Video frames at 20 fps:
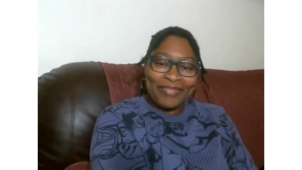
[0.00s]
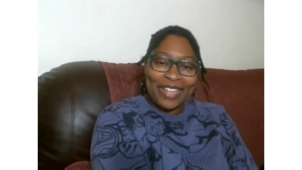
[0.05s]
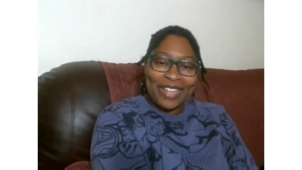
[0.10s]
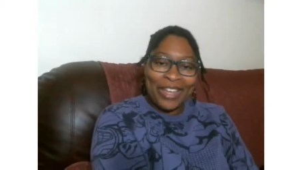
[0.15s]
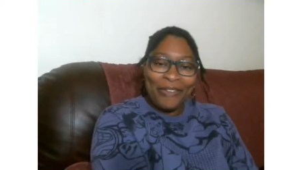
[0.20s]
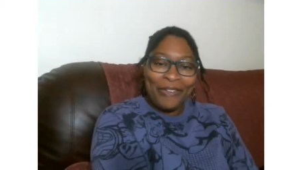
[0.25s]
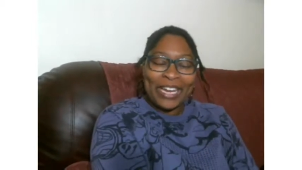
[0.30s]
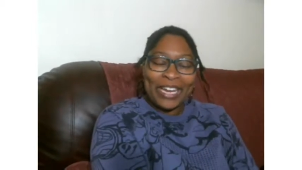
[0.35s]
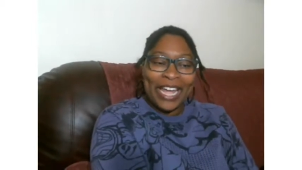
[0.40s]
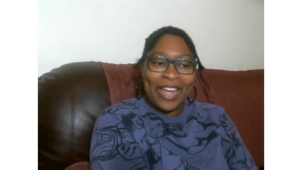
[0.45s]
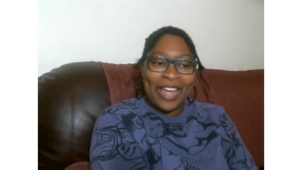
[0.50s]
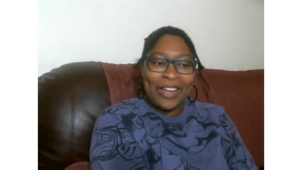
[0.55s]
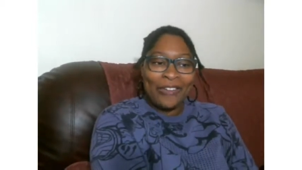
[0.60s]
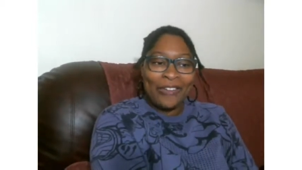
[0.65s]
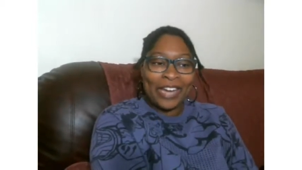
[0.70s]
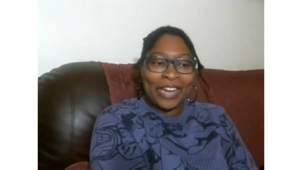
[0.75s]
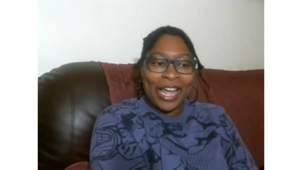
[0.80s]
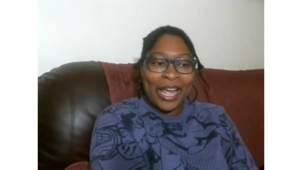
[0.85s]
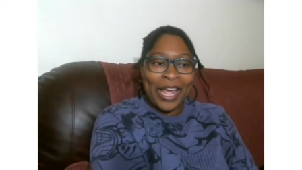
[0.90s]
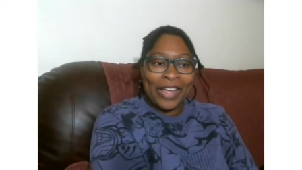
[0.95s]
what I
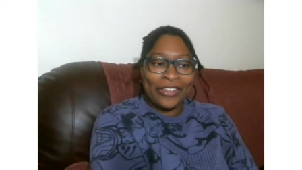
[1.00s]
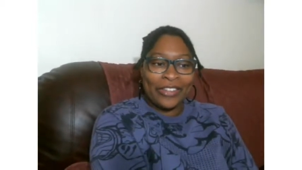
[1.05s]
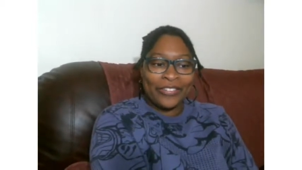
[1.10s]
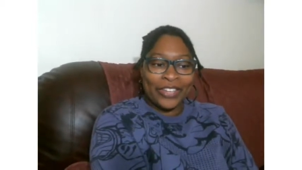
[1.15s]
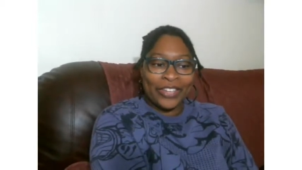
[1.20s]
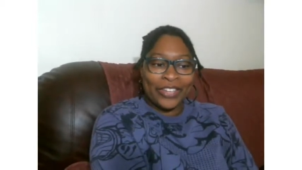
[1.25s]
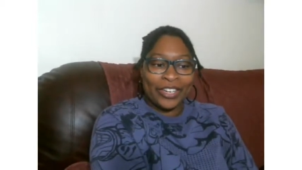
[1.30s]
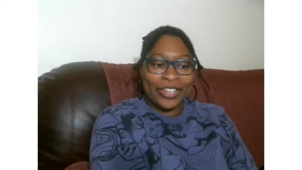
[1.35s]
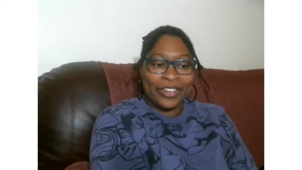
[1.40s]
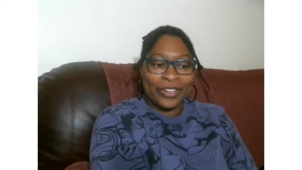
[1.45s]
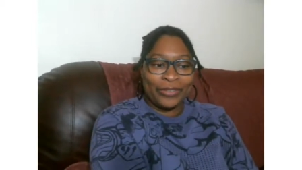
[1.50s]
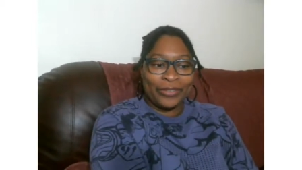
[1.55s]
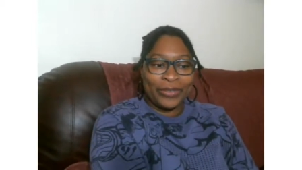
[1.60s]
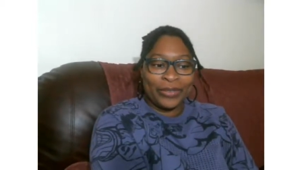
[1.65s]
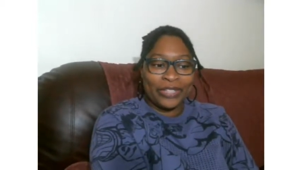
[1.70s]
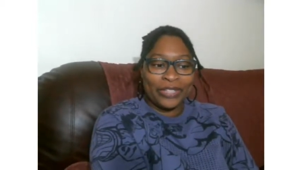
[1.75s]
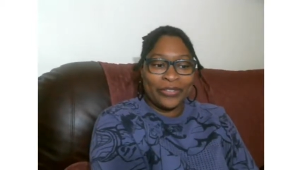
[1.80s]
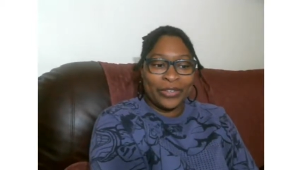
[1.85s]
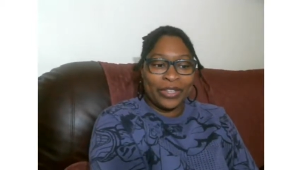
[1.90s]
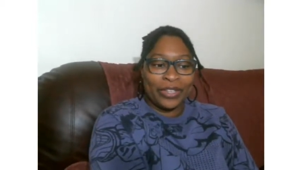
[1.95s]
what I figured
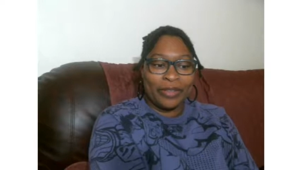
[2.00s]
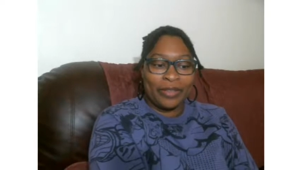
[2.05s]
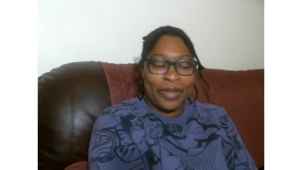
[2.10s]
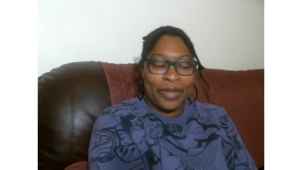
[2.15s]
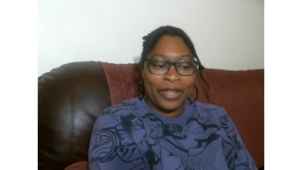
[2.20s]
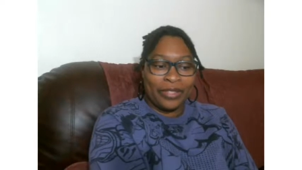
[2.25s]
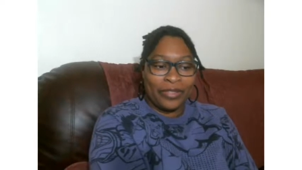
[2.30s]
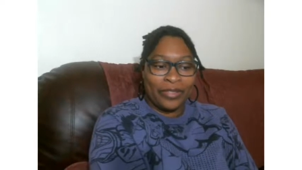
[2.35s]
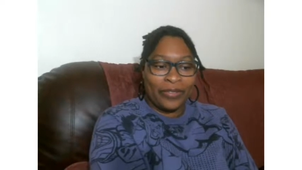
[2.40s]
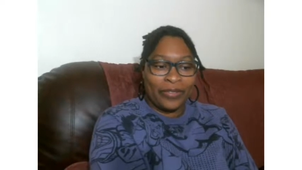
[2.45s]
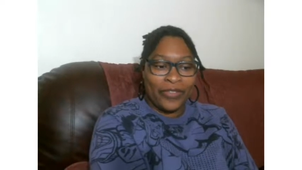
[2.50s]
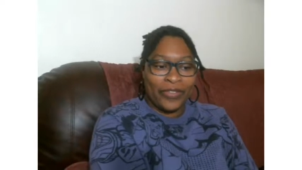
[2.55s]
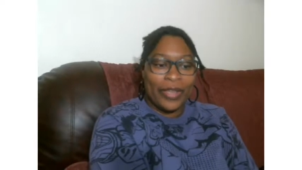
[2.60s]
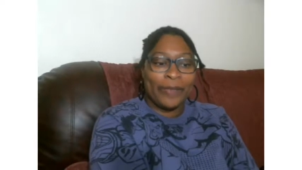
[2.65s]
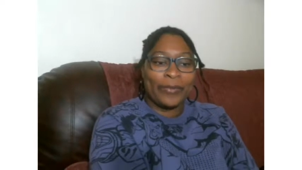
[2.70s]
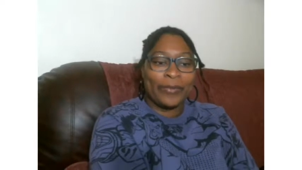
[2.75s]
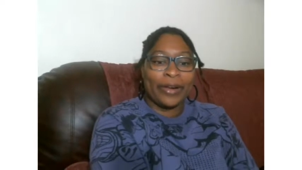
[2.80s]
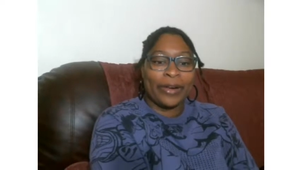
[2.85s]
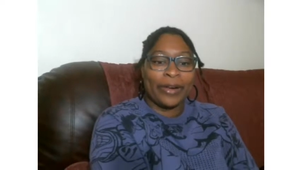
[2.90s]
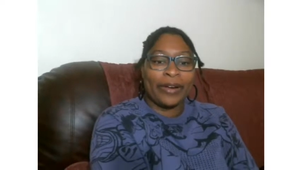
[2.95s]
was for the month of
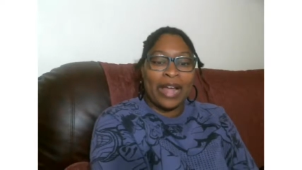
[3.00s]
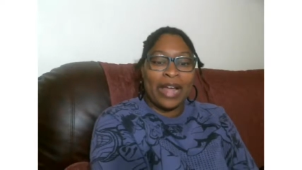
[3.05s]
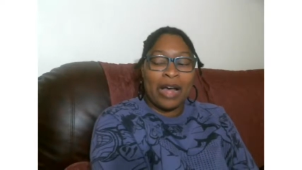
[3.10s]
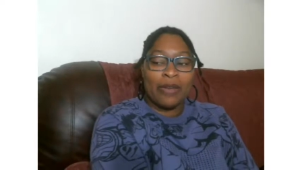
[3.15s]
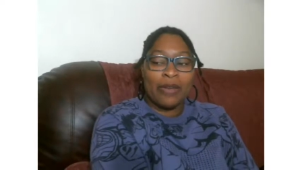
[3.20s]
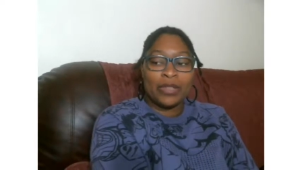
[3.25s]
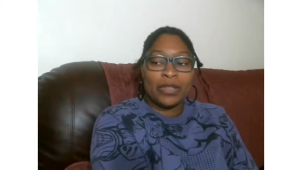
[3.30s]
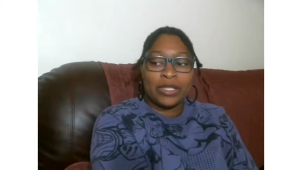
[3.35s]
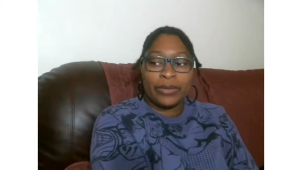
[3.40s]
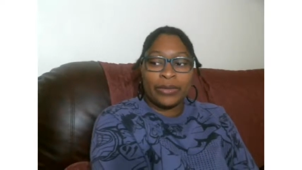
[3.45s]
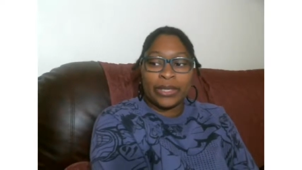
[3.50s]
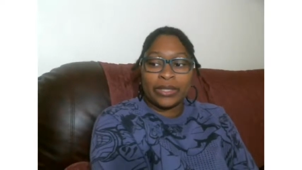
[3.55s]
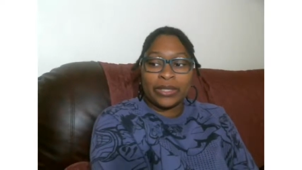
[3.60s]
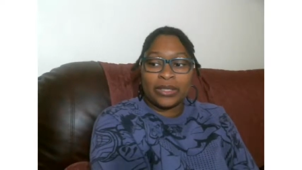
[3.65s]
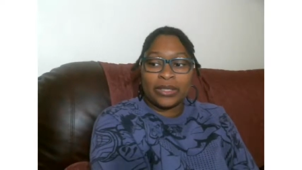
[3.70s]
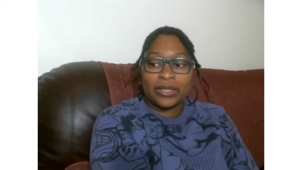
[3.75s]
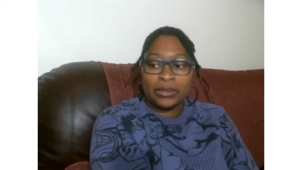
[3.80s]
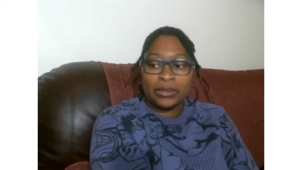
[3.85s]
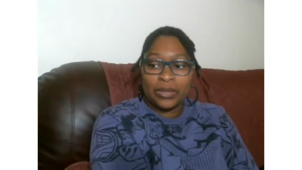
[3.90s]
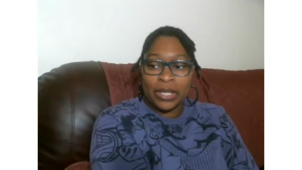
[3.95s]
February, I was going
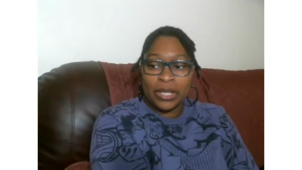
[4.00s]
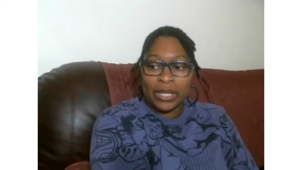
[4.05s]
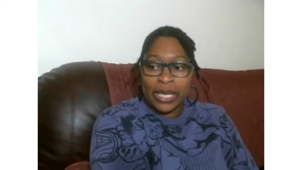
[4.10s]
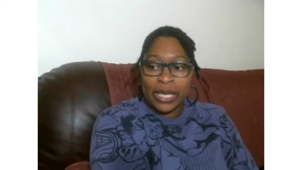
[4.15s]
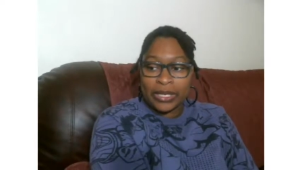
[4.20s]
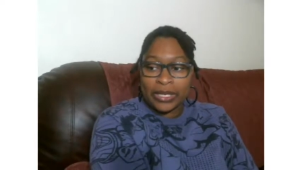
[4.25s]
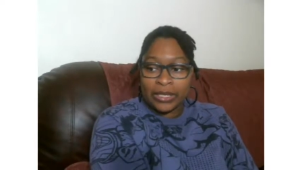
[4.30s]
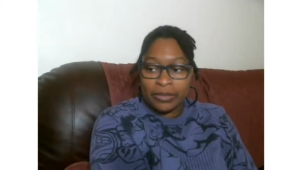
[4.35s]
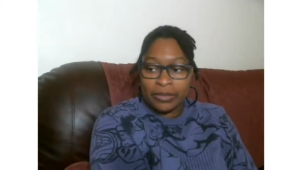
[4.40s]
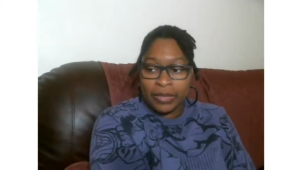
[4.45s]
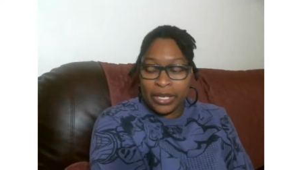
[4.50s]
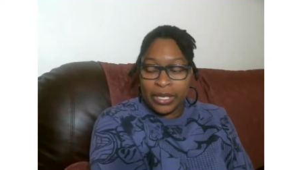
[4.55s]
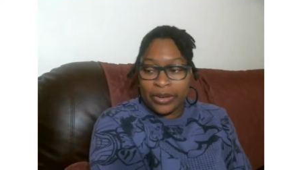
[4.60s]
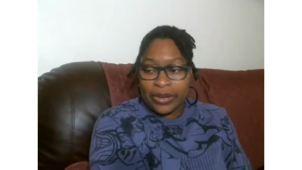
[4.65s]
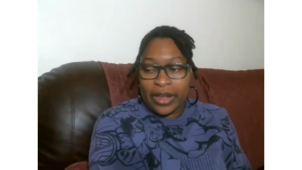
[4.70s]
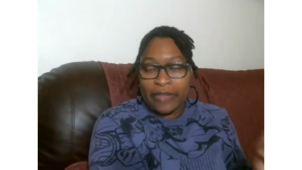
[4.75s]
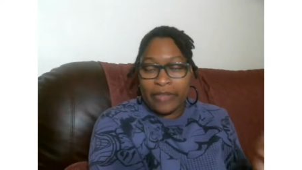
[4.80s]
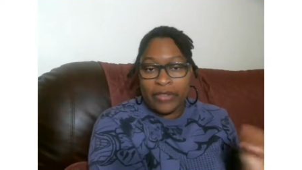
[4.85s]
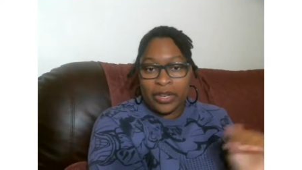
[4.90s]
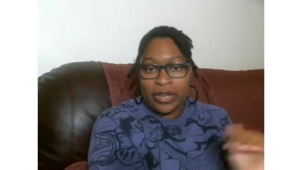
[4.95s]
to collect as many
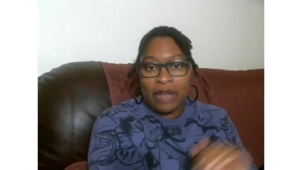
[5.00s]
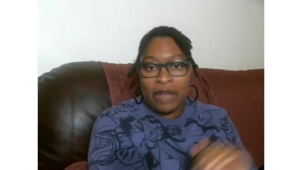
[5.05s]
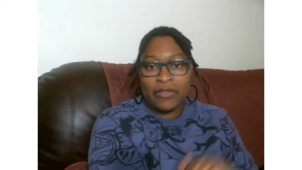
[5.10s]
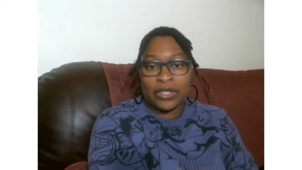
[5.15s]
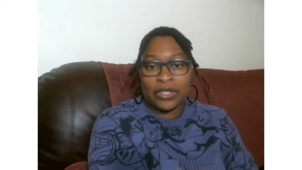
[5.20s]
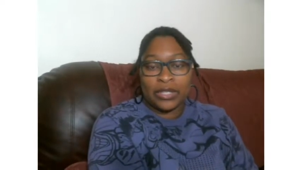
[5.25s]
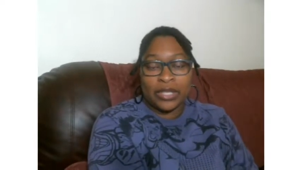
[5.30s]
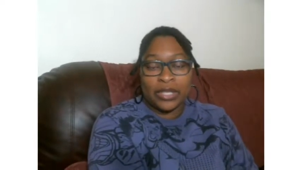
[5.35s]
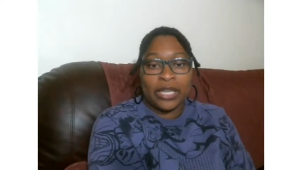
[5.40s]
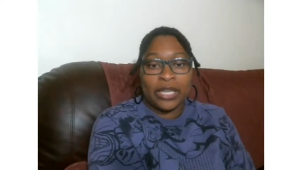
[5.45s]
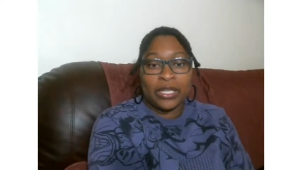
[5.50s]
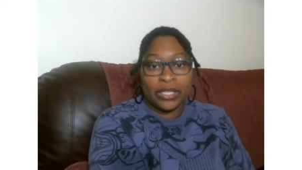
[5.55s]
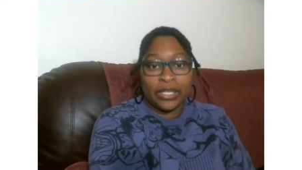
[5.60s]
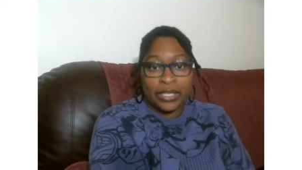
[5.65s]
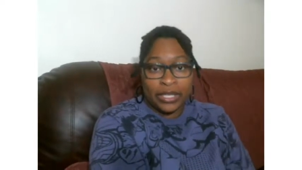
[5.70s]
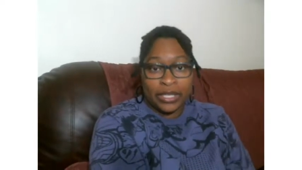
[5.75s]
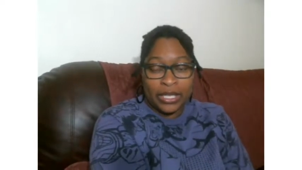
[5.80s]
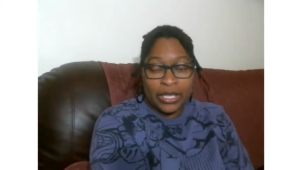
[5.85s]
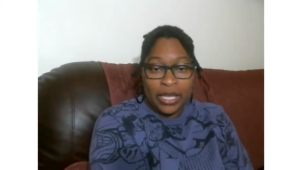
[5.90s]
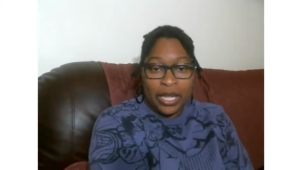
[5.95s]
graphic novels as I
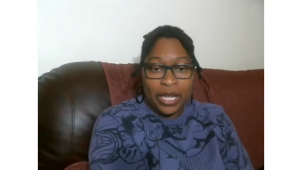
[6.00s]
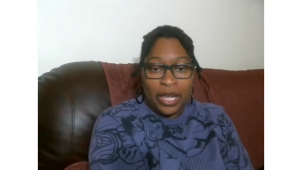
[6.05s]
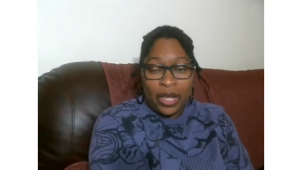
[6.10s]
could,